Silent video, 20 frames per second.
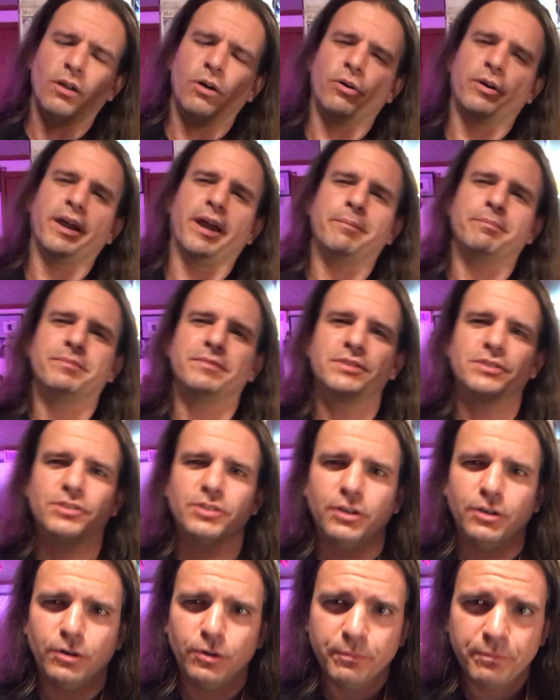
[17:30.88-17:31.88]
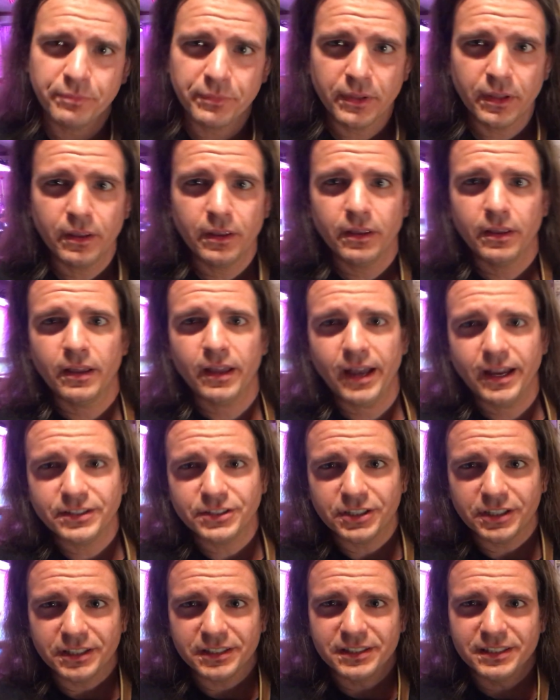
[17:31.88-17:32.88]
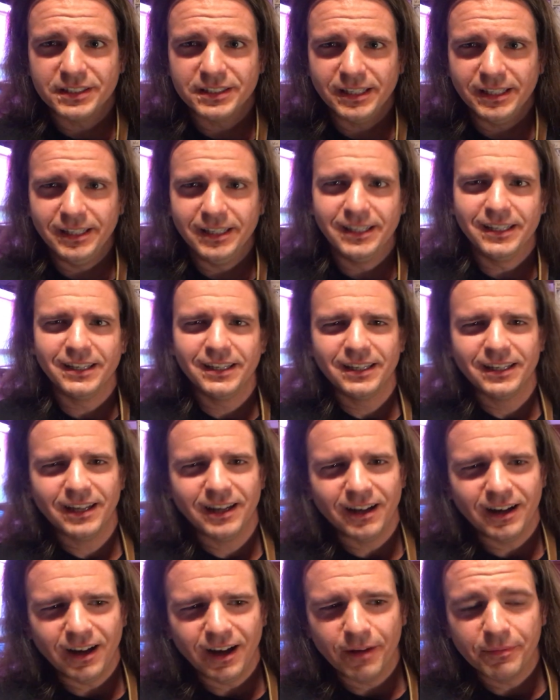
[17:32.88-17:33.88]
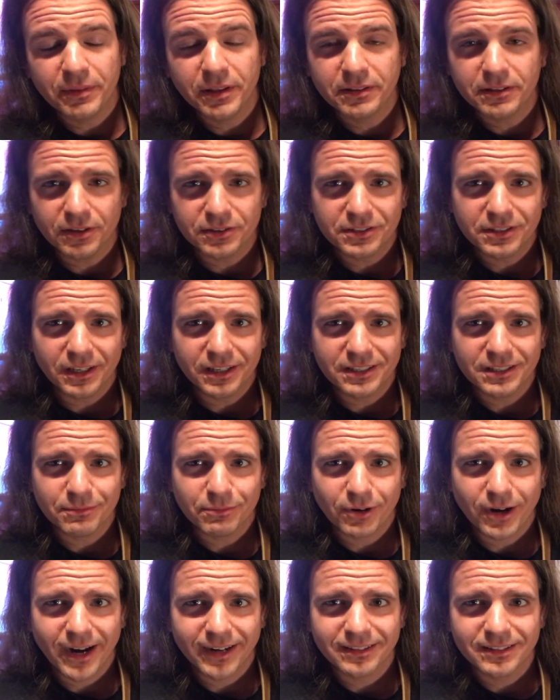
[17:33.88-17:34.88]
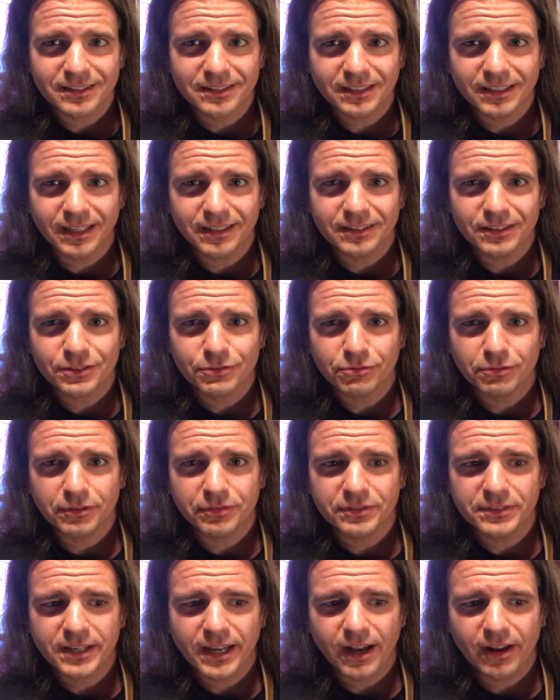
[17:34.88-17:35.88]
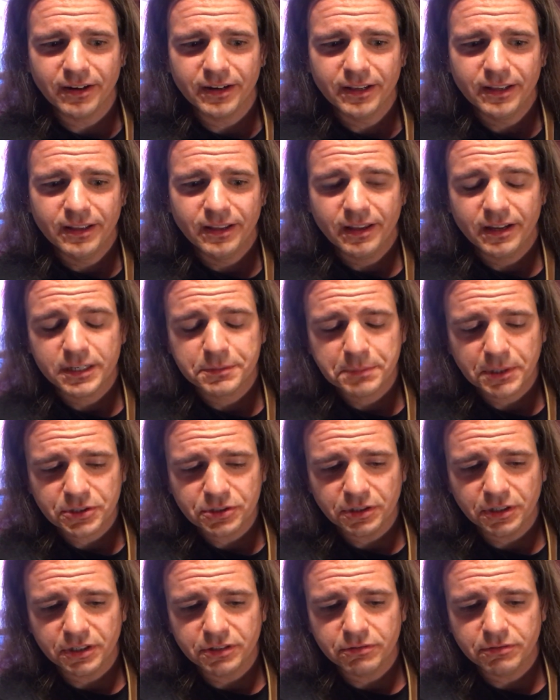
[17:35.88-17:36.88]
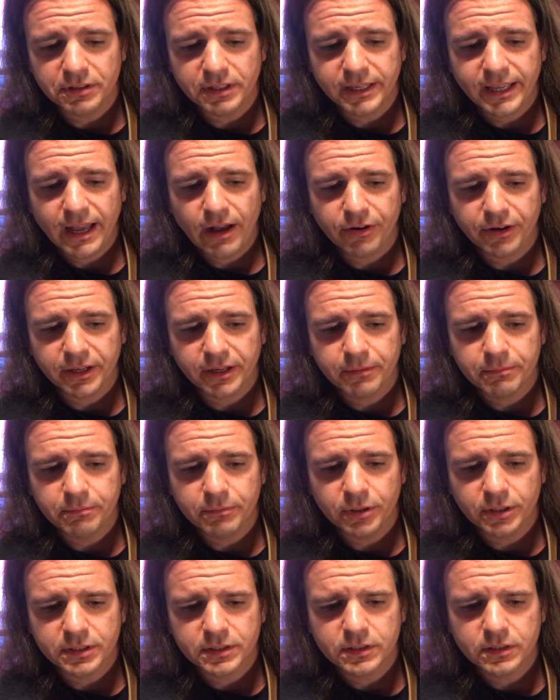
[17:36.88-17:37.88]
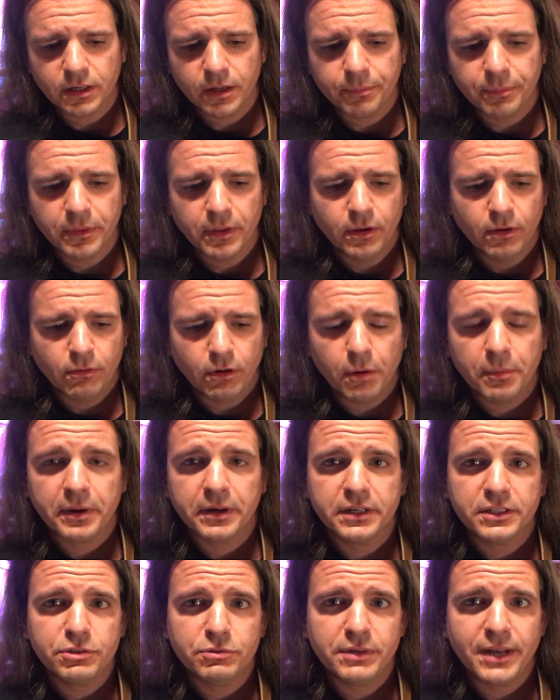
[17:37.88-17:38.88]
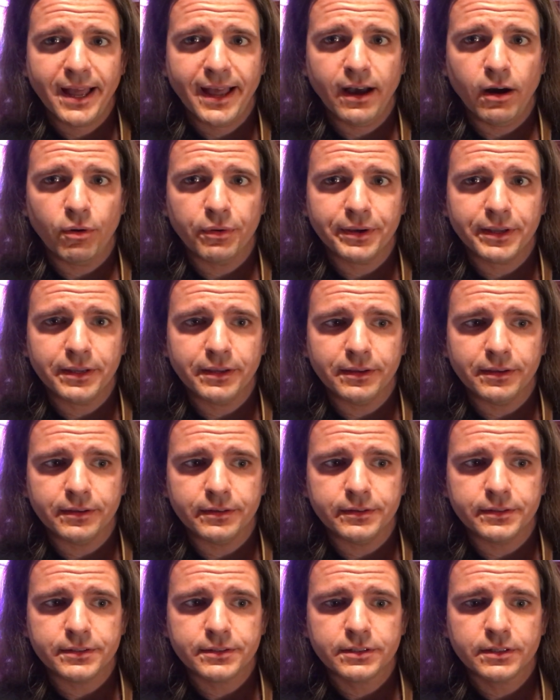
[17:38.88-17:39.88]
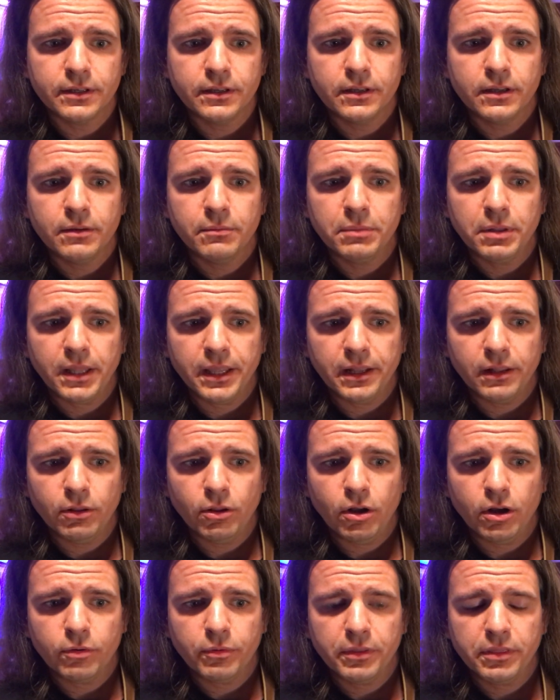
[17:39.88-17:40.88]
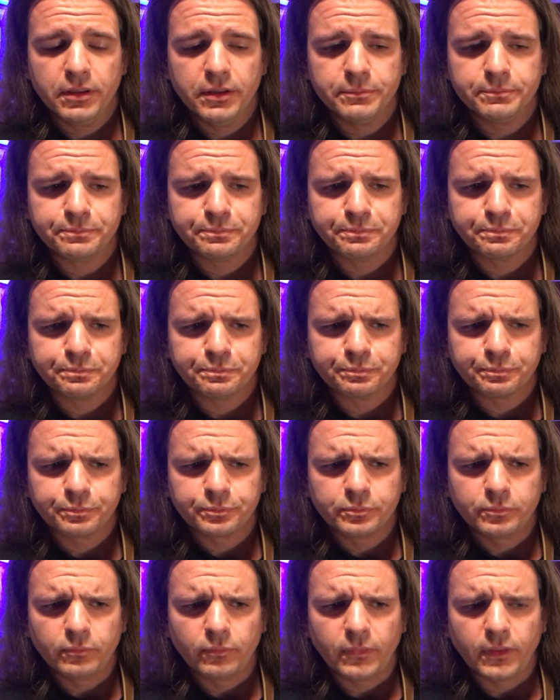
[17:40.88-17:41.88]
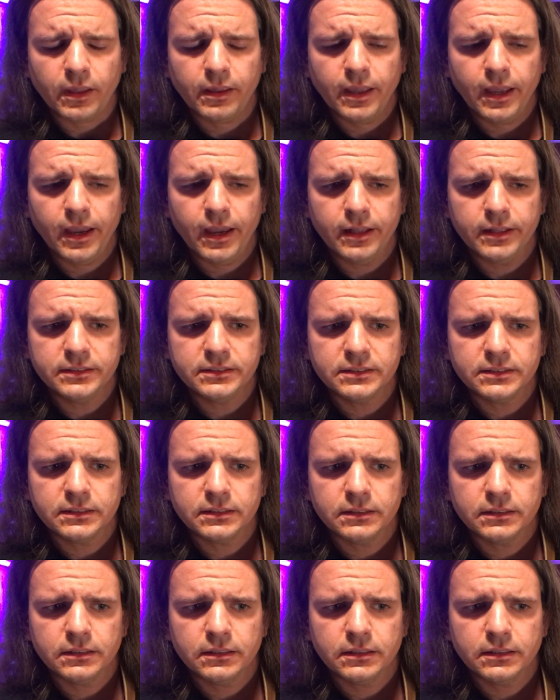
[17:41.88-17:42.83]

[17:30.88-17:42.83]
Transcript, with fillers: Okay, so as you can see, um, it does take some practice to get this riff down, and especially to do the counting. But um, what we're going to do now is play along with it, and